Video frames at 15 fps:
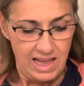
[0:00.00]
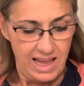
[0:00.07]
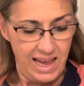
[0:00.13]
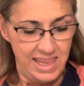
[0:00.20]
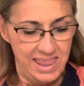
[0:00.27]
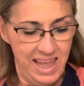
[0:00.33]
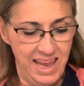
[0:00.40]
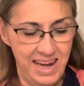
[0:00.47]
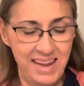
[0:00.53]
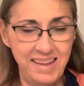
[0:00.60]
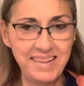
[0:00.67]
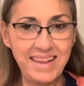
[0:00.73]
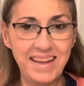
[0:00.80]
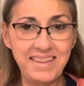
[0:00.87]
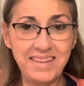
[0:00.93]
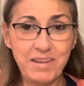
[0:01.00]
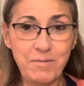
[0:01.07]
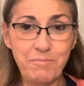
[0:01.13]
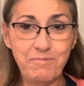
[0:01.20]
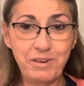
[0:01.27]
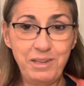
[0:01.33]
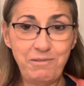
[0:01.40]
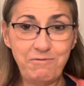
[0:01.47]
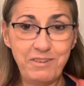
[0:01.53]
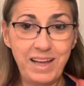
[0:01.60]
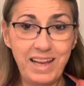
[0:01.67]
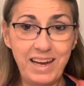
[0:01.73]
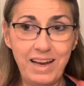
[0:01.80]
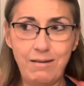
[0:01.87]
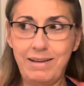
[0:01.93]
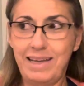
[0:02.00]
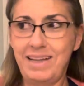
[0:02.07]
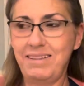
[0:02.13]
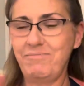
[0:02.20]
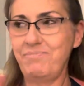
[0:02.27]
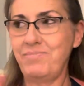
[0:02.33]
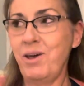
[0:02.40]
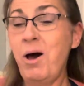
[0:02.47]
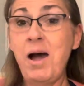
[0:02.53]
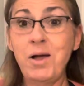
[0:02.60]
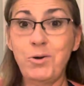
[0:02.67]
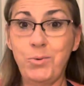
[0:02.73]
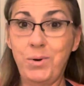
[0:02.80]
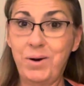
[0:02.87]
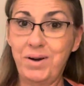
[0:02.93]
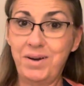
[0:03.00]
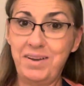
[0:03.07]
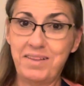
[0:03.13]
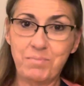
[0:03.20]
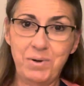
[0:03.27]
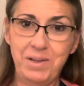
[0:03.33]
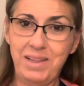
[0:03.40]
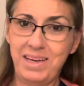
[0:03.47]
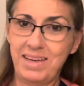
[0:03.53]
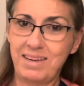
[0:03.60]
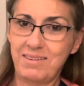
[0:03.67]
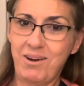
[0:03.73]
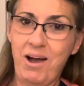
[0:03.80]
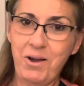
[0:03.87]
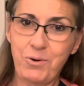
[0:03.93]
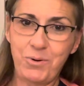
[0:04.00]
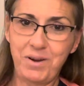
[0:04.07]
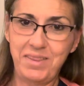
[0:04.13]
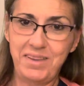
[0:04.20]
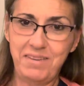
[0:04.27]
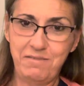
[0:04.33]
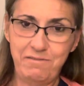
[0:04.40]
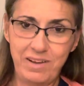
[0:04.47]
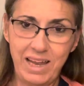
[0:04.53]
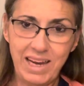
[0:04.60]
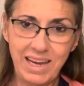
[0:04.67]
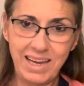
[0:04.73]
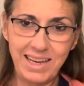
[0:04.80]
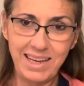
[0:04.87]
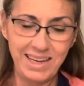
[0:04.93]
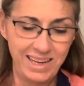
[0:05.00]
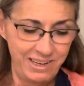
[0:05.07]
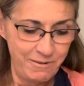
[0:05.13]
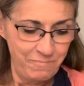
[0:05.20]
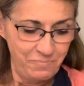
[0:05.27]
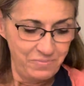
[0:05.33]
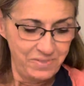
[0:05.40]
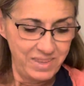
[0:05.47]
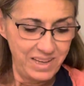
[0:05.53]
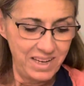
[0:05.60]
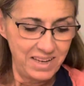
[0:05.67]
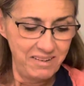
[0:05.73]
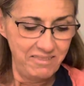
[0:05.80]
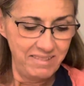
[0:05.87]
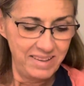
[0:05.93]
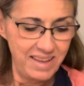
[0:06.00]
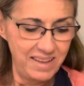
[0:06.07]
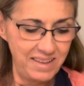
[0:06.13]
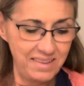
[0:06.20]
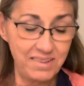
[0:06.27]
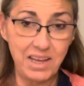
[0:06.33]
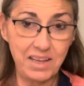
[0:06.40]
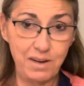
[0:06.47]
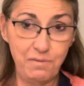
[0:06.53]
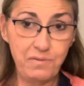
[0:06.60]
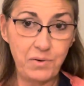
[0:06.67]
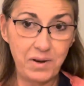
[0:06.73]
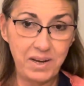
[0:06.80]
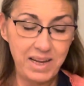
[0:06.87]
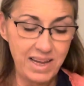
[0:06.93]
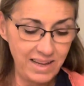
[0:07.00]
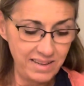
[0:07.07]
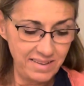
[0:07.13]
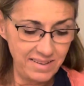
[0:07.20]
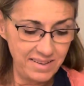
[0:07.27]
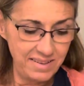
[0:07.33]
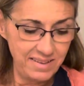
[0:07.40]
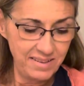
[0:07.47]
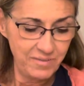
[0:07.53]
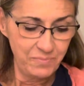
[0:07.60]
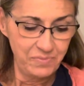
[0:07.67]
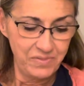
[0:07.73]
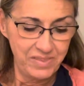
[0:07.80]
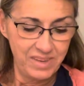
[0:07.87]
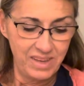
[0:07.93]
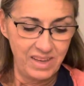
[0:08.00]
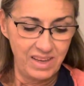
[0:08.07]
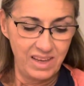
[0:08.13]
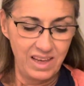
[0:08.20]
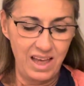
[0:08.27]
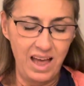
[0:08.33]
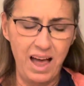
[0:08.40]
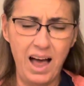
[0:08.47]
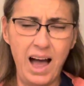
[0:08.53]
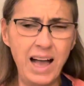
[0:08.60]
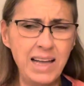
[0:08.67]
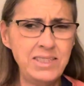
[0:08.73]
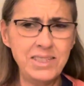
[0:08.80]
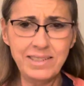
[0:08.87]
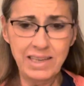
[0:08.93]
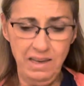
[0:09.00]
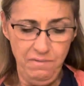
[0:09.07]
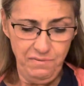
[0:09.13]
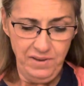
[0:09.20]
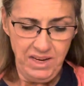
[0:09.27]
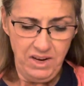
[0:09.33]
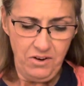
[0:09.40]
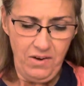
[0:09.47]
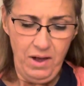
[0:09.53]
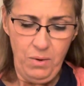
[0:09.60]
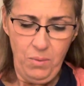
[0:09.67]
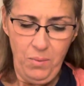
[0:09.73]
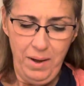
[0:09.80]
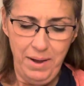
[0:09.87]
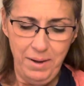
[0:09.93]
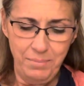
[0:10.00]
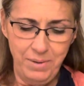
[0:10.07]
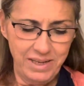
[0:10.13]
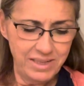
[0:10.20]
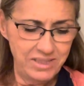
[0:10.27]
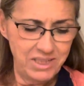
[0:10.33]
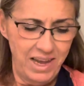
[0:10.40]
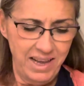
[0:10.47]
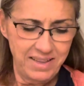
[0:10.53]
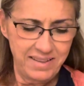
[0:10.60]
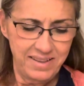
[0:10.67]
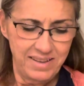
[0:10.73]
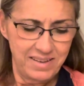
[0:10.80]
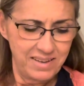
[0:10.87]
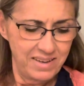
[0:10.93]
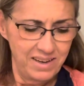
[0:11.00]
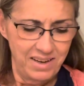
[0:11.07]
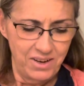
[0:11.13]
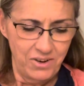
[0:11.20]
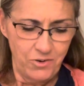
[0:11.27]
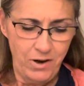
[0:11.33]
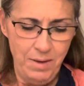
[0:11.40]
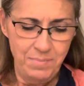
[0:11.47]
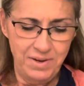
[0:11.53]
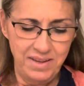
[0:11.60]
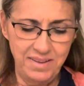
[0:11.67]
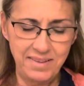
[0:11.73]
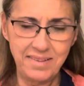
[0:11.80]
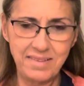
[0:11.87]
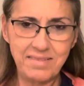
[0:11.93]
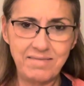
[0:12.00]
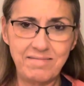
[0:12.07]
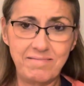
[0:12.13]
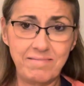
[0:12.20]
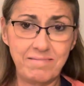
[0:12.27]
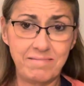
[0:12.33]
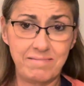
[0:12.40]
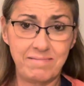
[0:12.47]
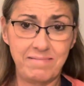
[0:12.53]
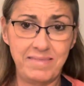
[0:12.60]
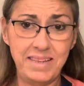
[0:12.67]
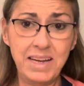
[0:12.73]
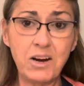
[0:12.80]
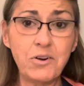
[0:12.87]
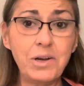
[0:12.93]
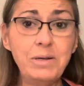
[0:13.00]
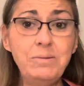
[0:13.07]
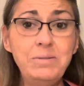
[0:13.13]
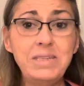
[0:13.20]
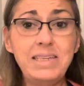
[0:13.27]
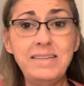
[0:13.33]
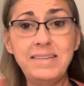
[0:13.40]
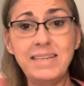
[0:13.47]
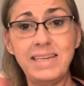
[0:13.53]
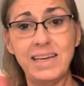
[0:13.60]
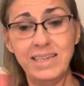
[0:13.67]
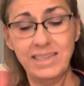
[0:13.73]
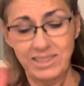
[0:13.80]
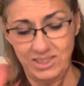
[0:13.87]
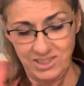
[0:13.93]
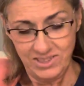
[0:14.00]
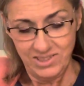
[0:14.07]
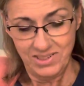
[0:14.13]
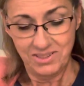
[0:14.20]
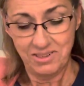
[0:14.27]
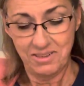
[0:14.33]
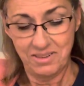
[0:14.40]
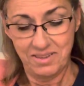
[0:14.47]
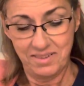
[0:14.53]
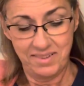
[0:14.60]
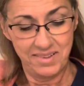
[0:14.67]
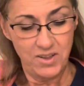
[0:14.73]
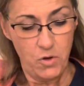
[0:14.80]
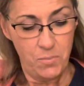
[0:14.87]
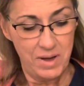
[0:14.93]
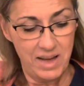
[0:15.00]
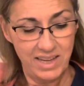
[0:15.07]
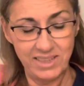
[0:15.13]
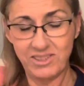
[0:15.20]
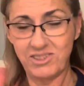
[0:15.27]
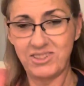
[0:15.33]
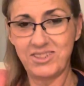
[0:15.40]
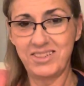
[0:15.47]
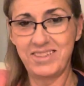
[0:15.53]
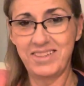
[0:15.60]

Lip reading: And then he said something really funny, well, awkward. It's more like awkward than funny. Negative 48 says, I just can't figure out why Michael Jackson grabbed his CROTCH so much.